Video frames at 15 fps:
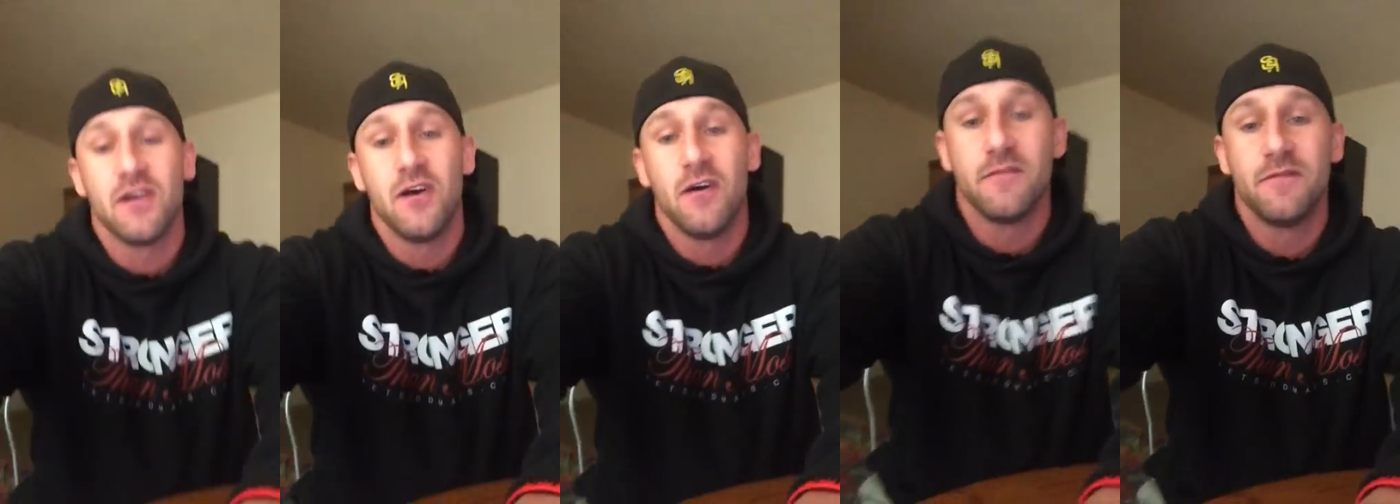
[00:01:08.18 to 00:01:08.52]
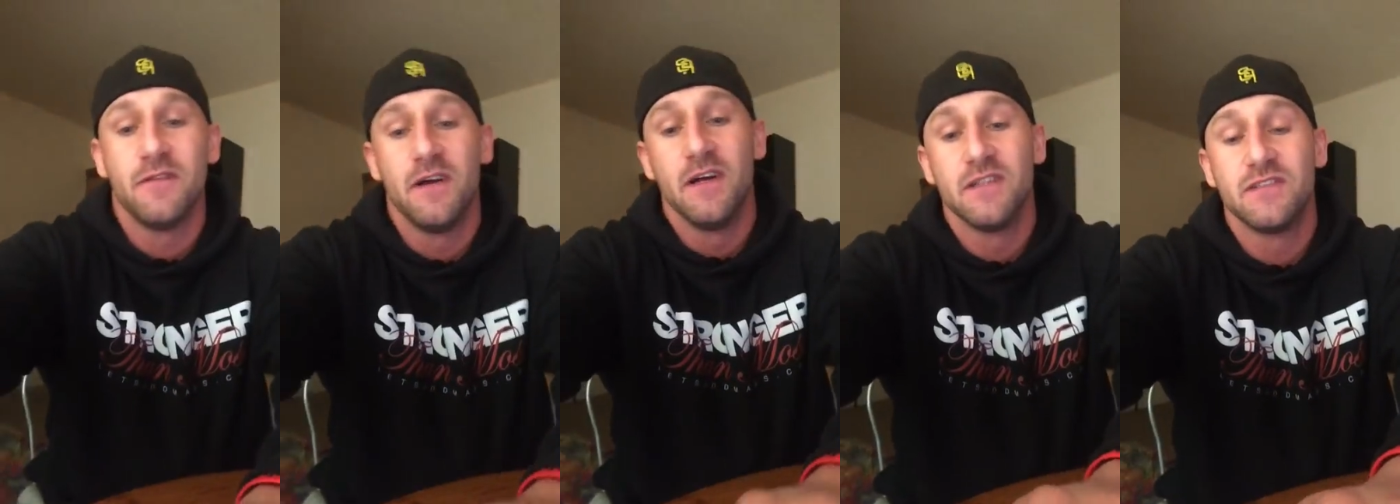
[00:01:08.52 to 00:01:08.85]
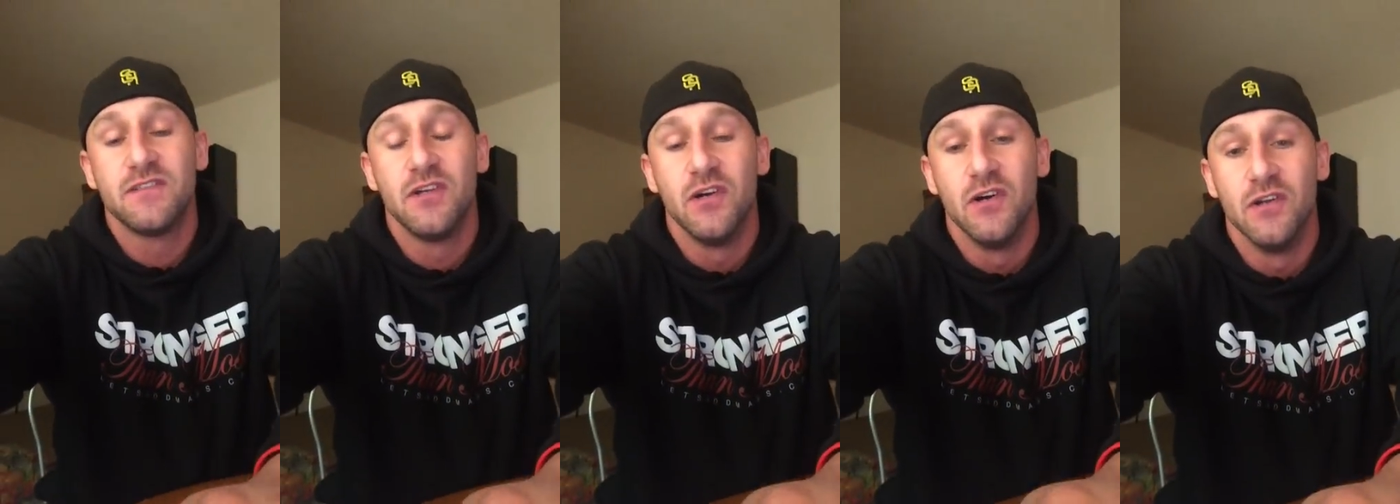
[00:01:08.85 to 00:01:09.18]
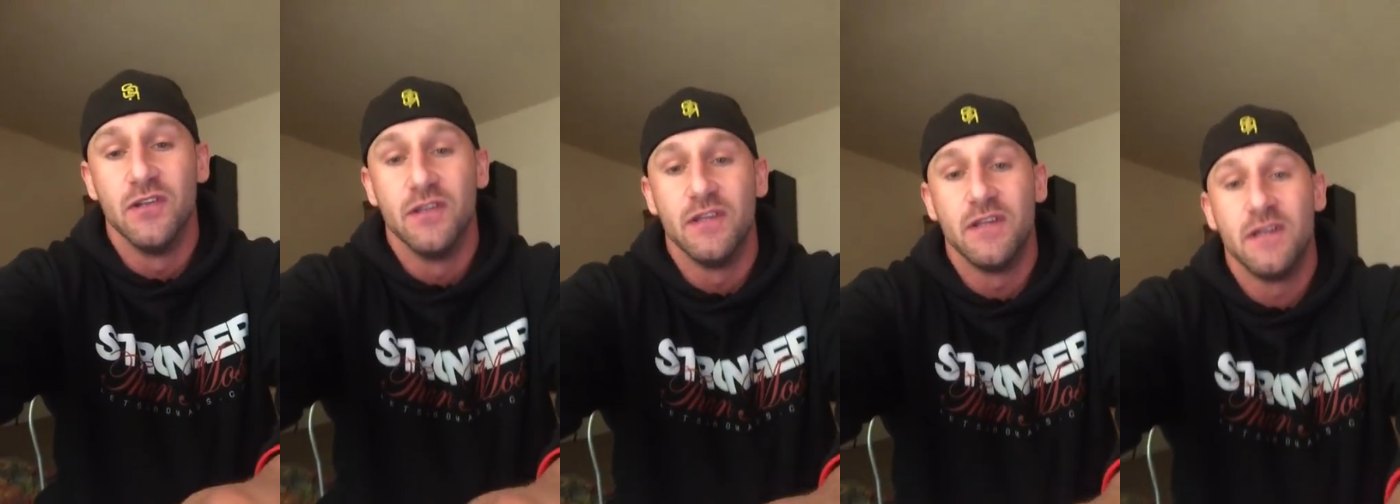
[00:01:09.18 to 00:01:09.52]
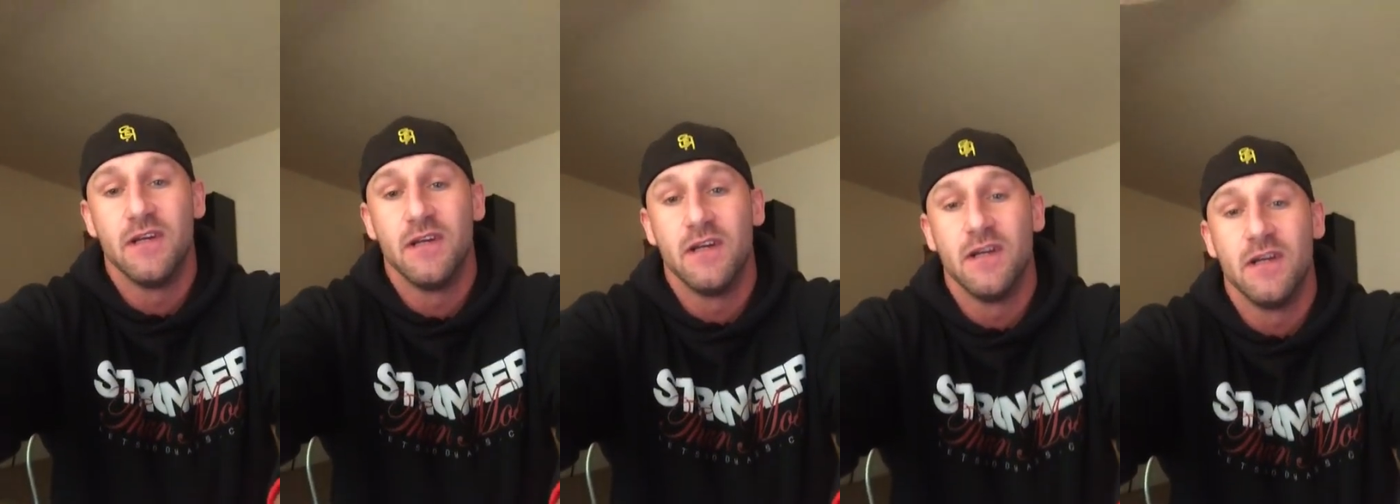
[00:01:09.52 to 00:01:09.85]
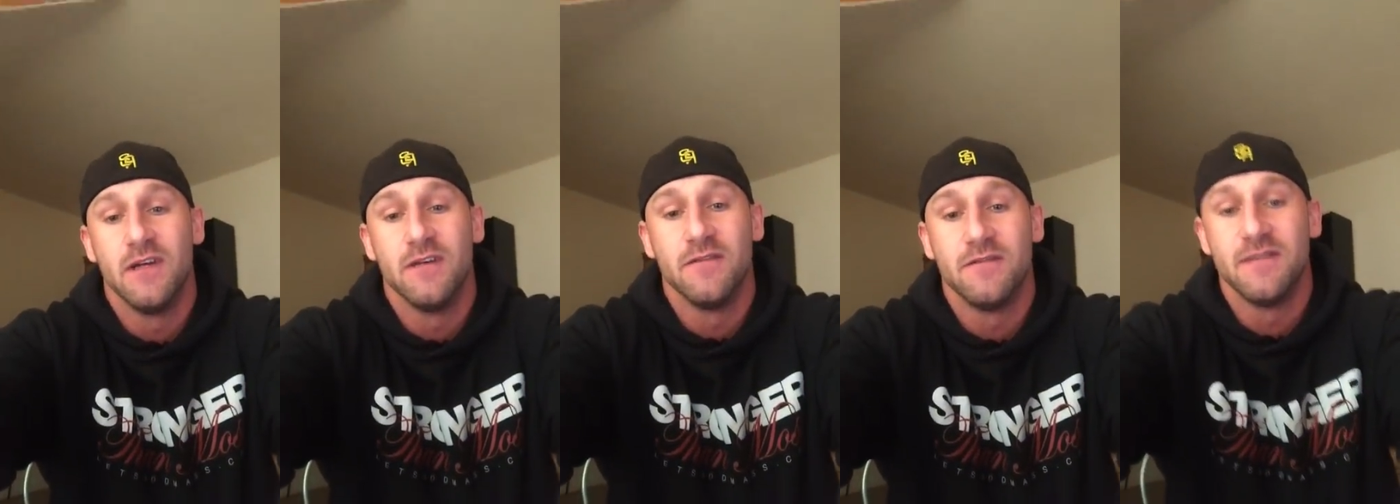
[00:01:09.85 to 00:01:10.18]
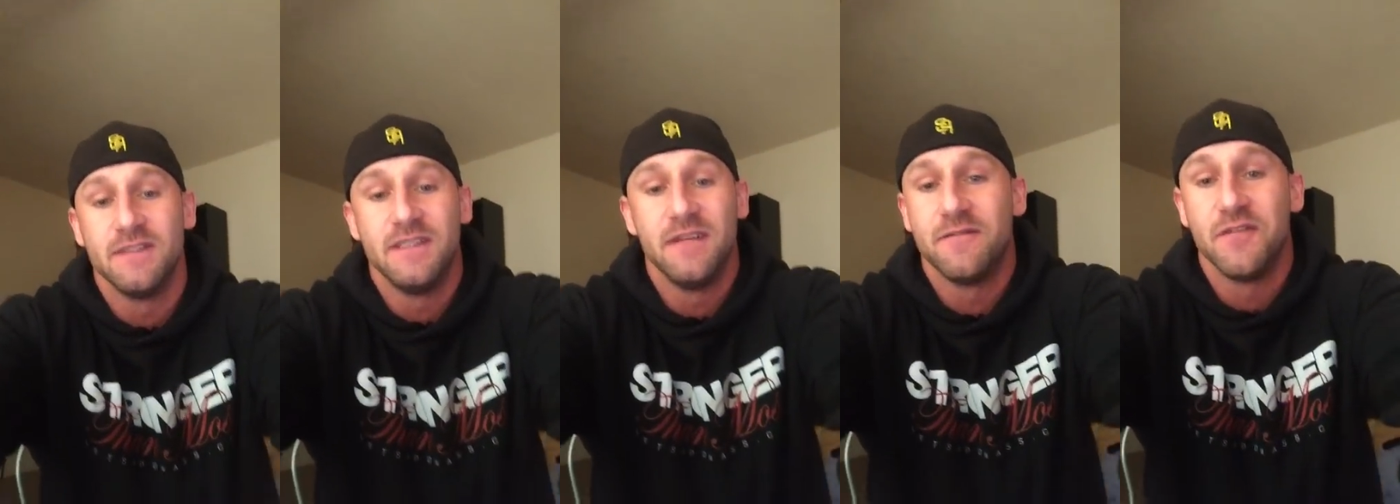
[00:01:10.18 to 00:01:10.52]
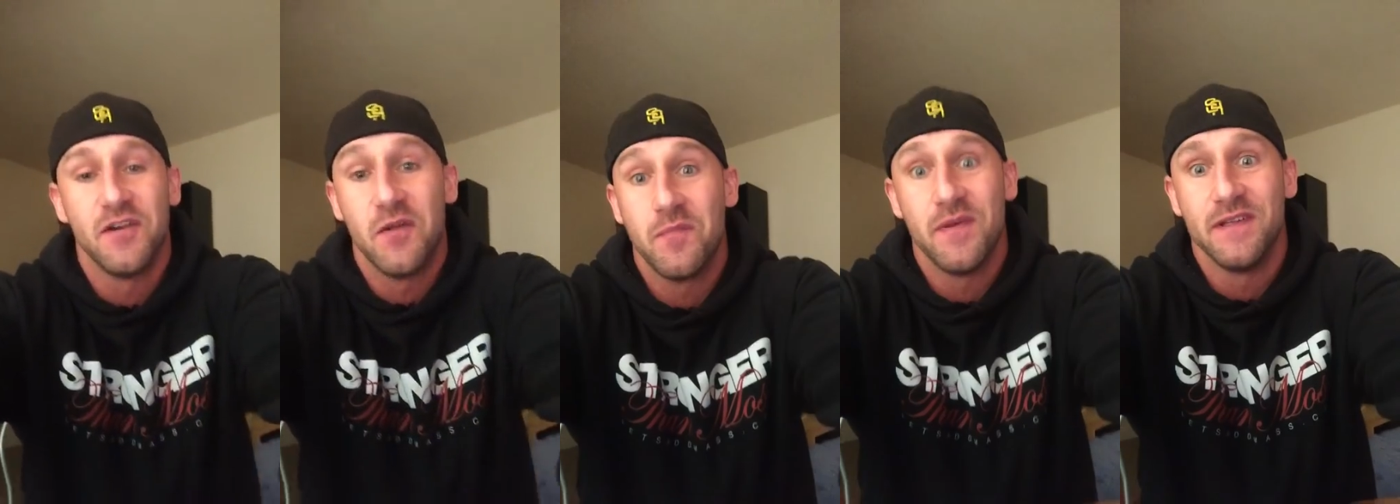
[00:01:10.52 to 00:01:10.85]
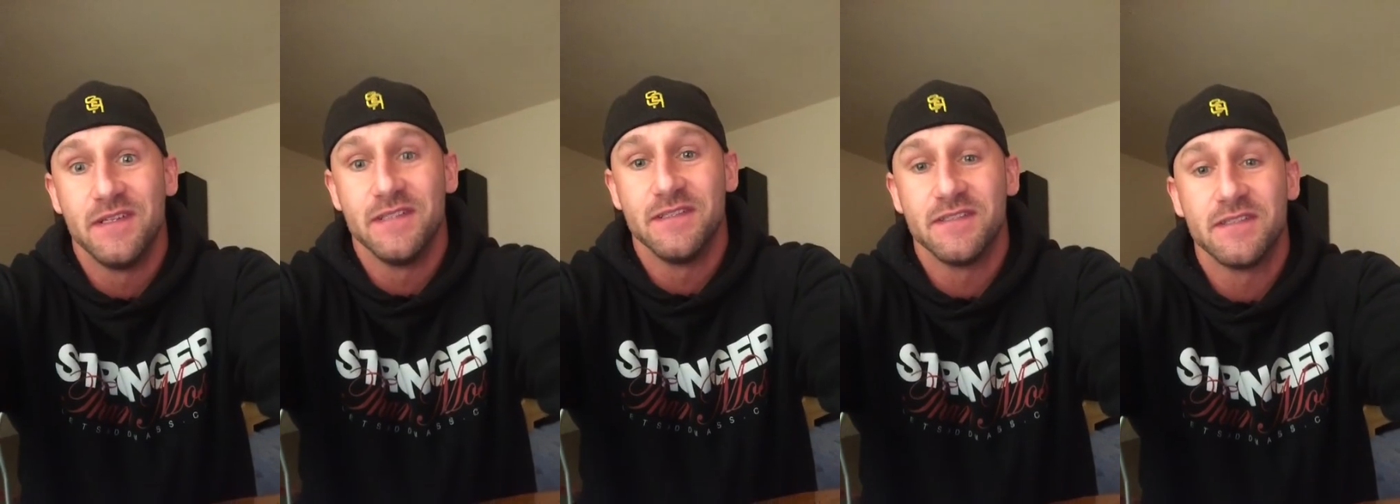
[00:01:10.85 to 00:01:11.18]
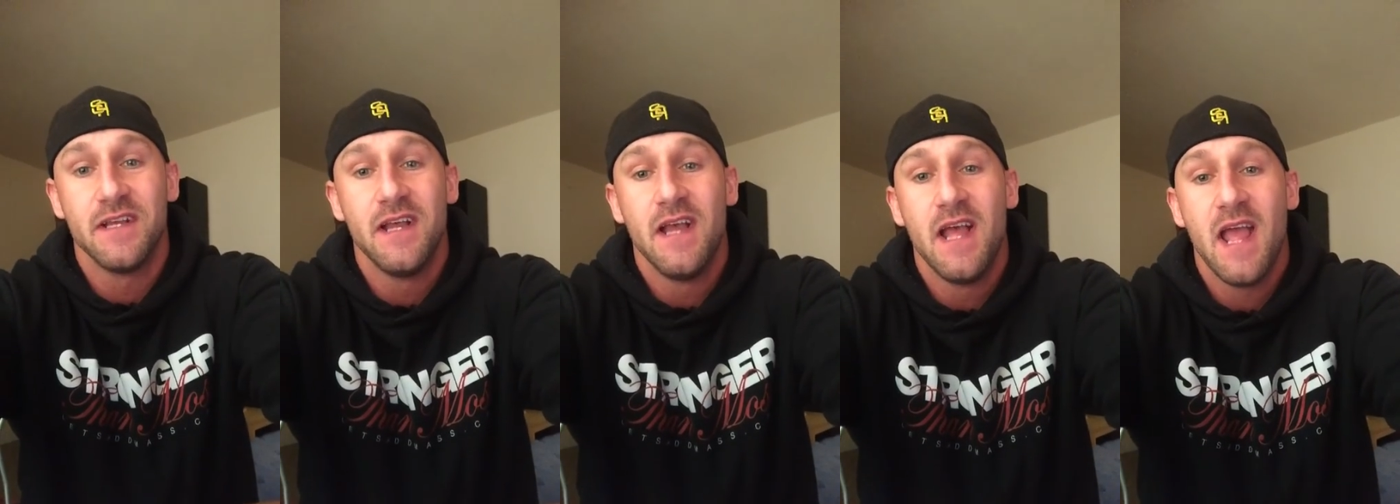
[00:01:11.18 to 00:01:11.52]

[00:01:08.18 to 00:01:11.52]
off a ton of different opinions.